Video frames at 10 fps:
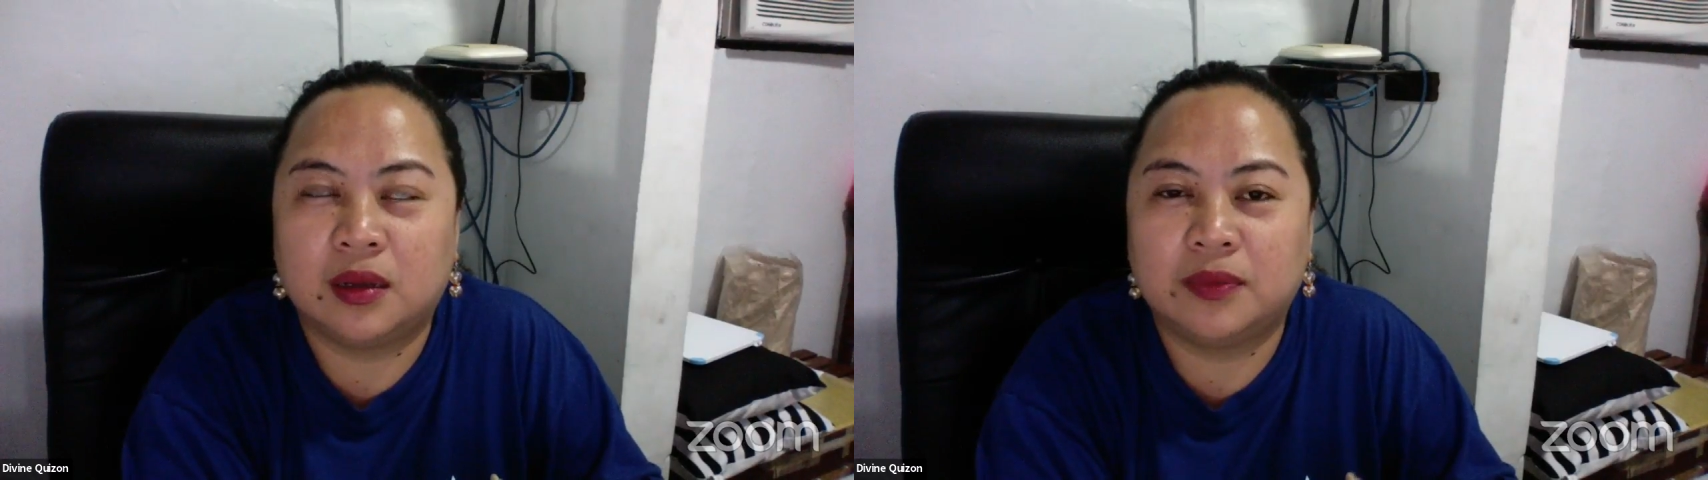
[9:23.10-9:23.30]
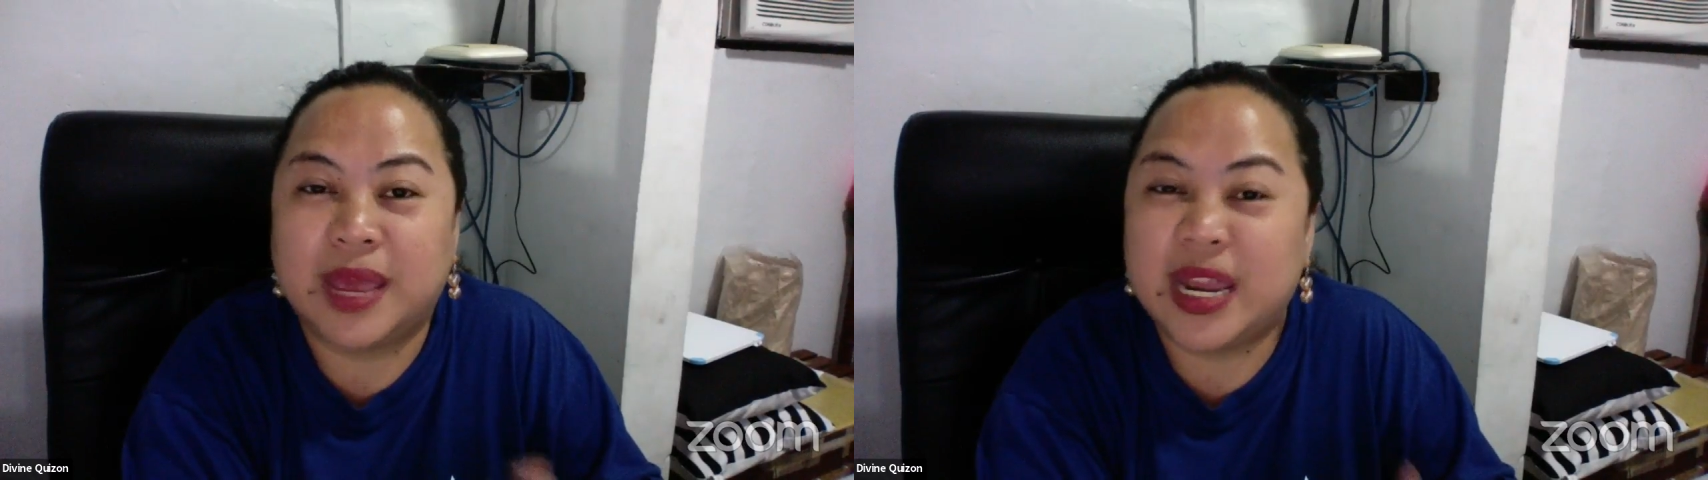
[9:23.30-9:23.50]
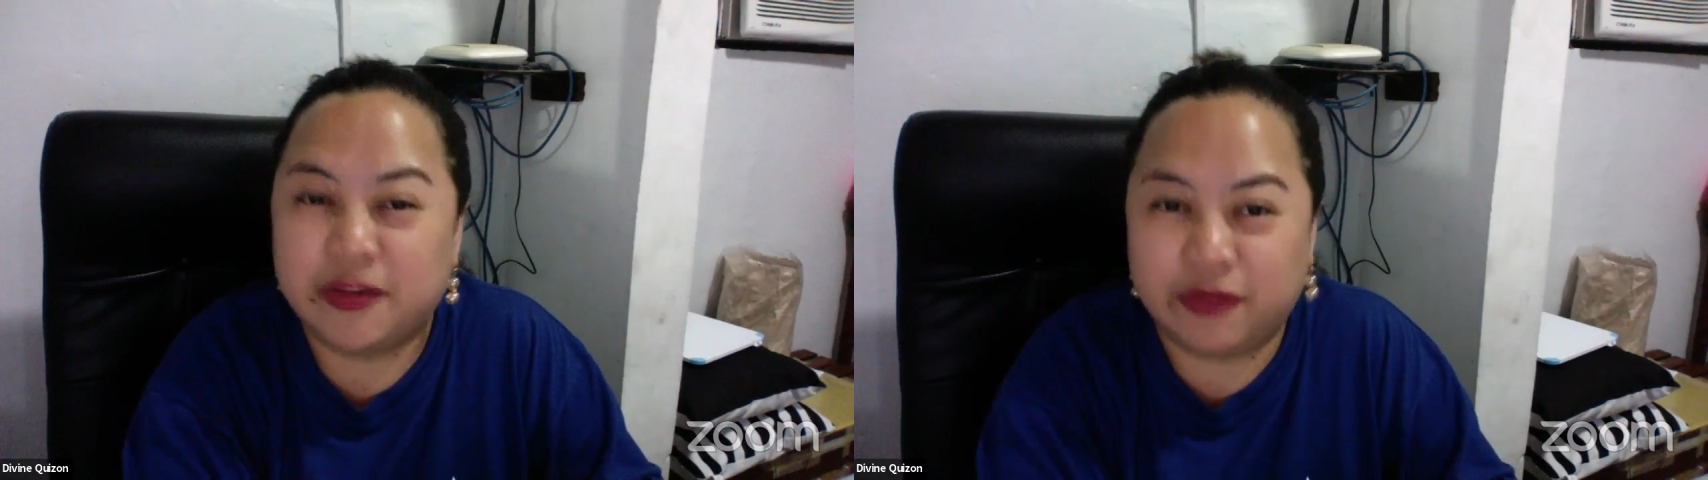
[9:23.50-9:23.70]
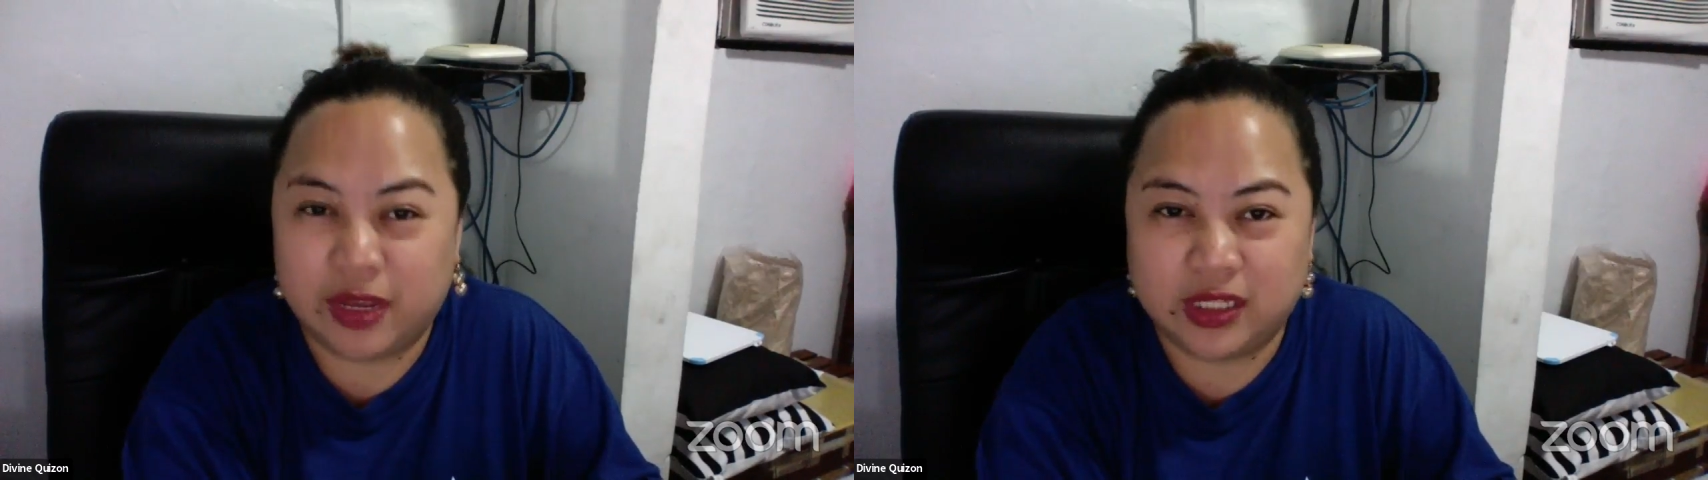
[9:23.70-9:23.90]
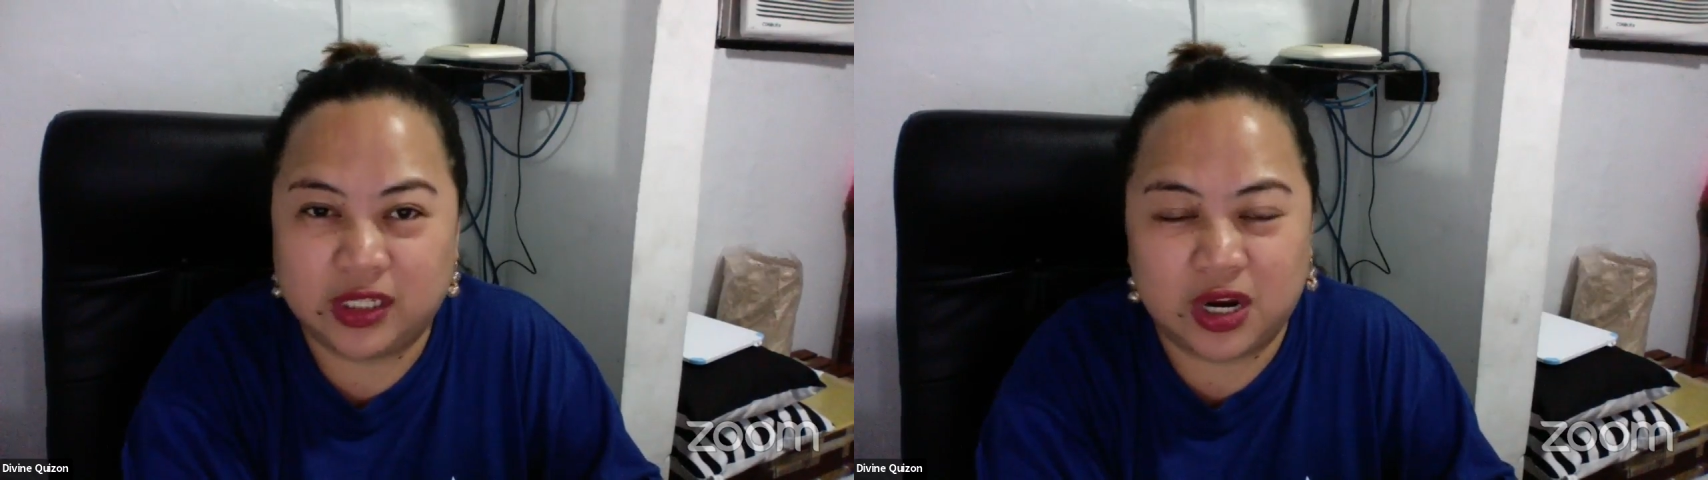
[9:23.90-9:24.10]

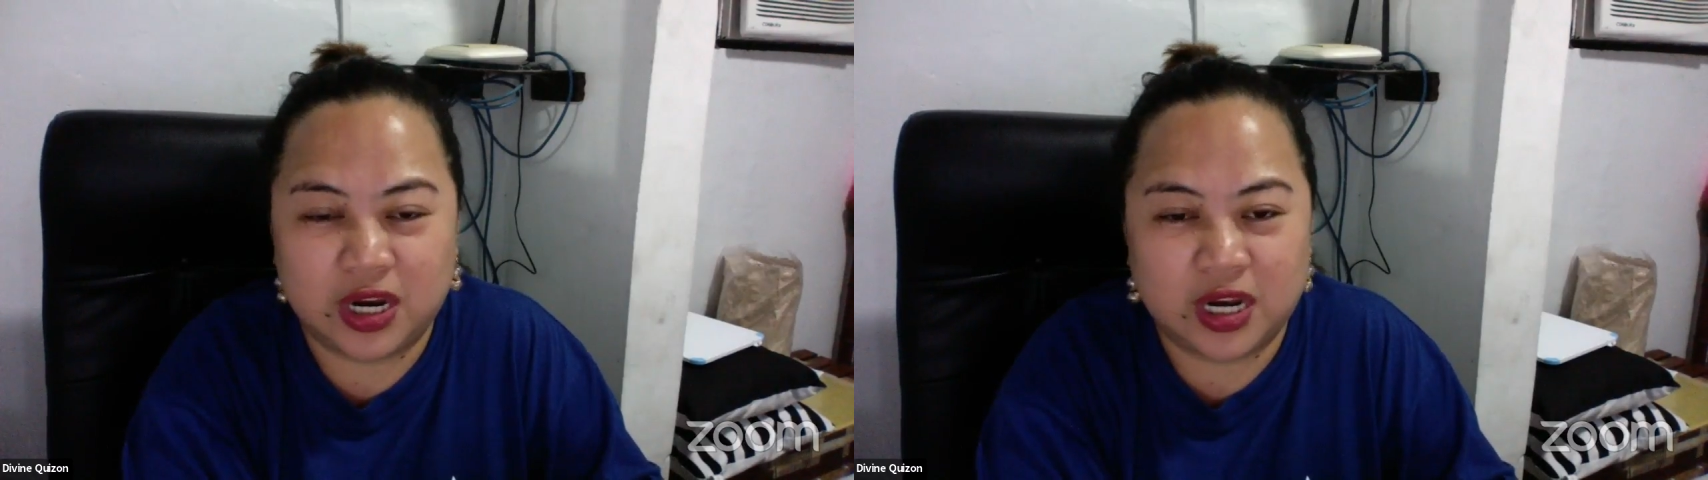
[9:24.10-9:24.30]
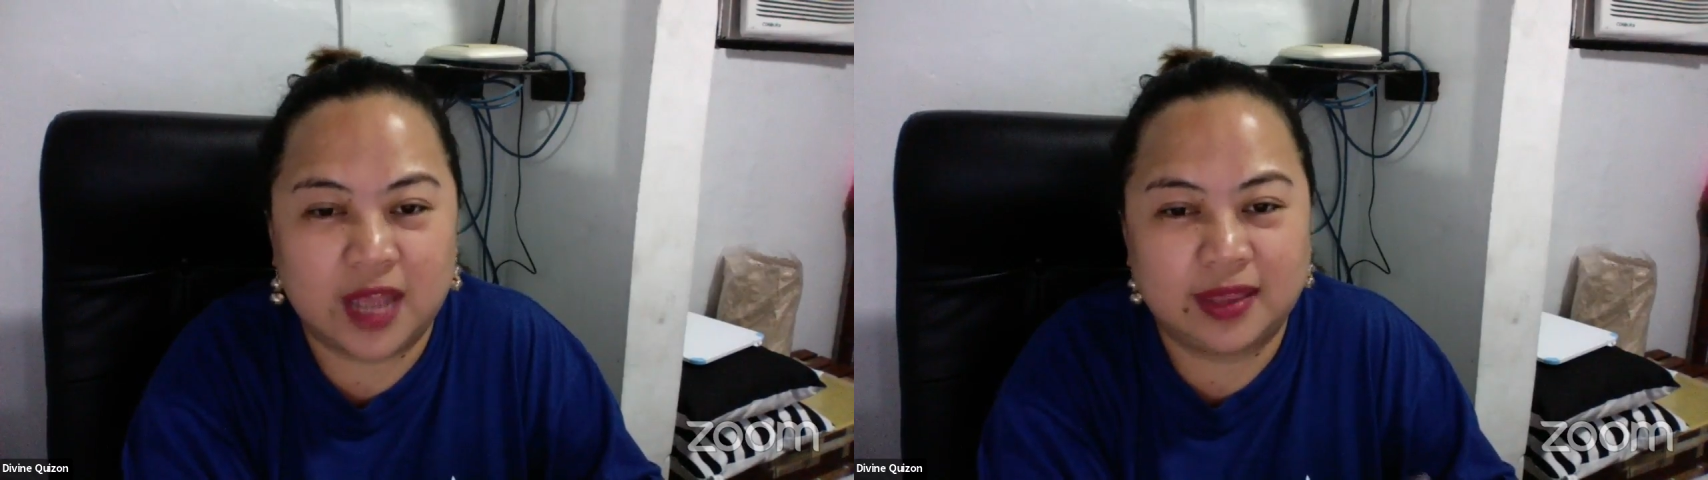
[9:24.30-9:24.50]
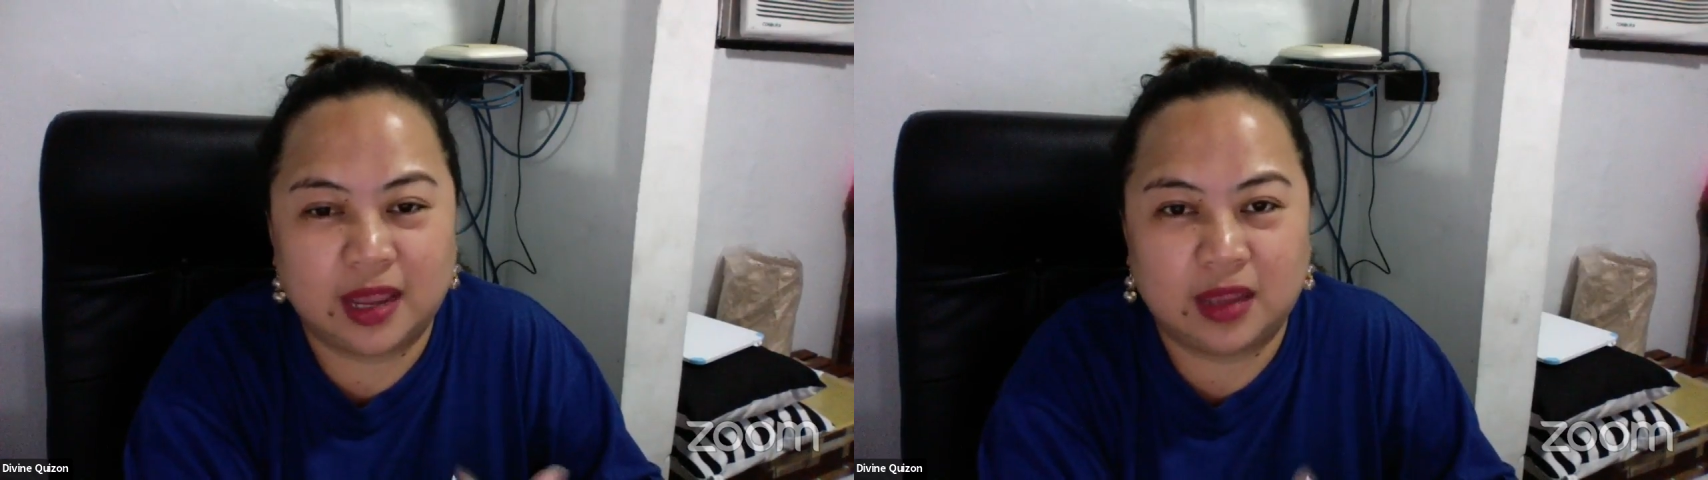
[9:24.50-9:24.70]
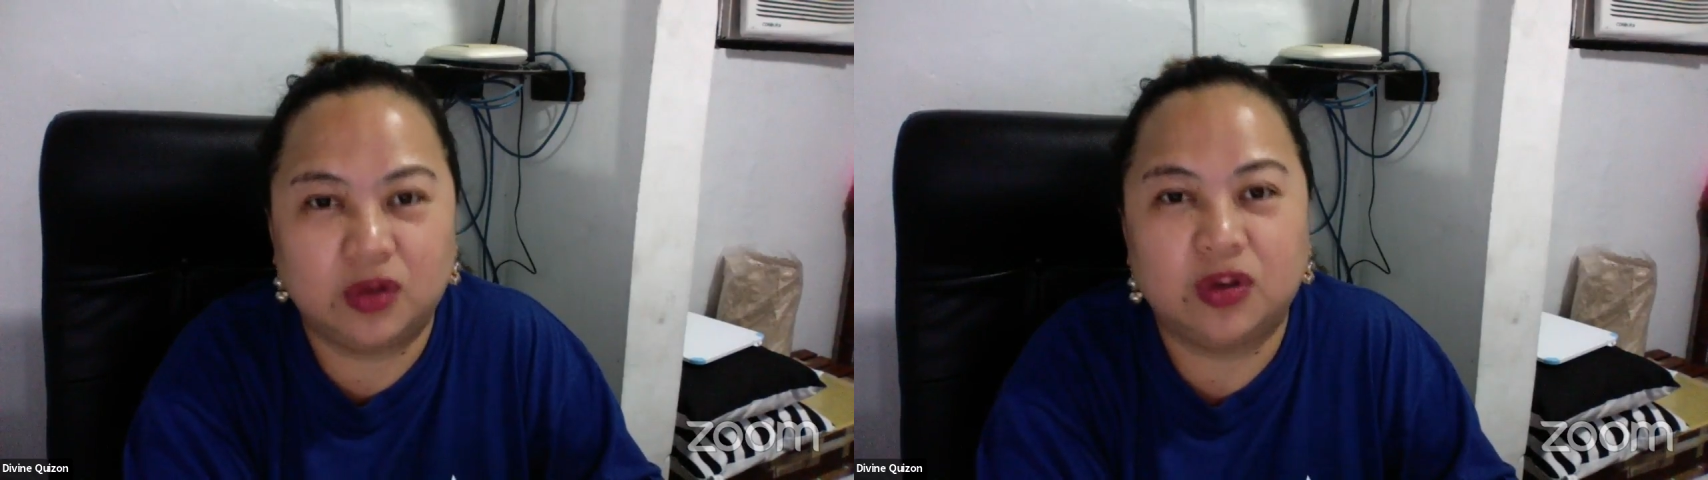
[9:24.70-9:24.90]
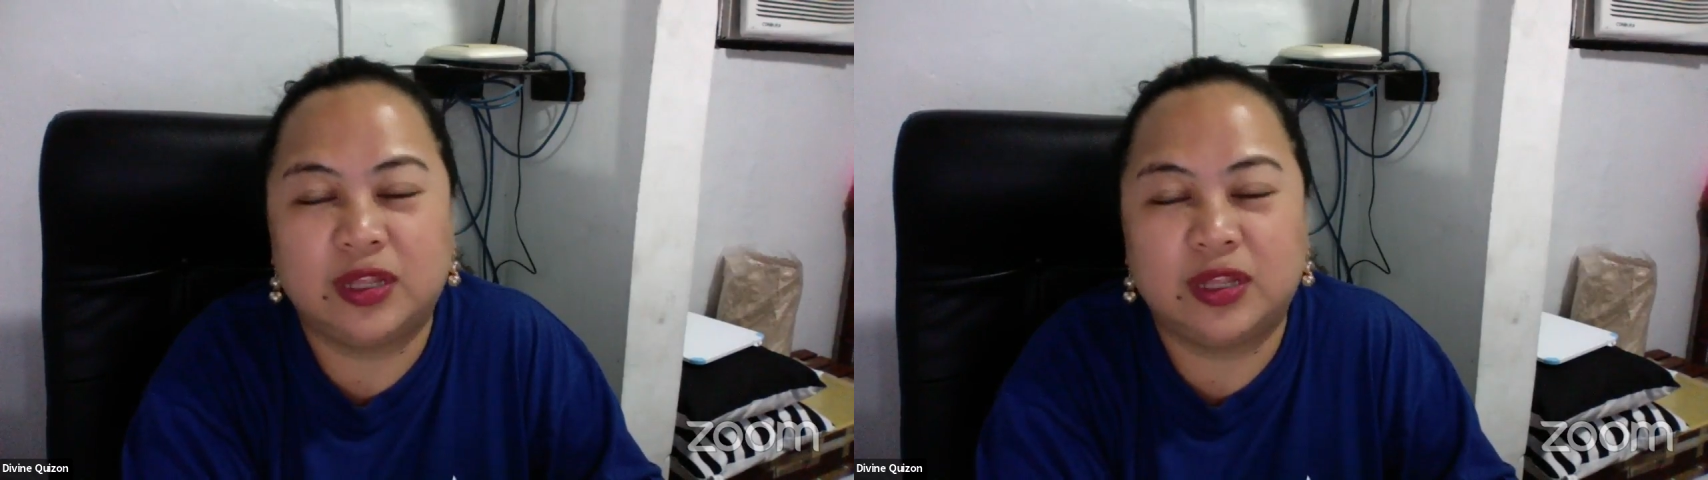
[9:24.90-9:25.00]
benefits are not that good,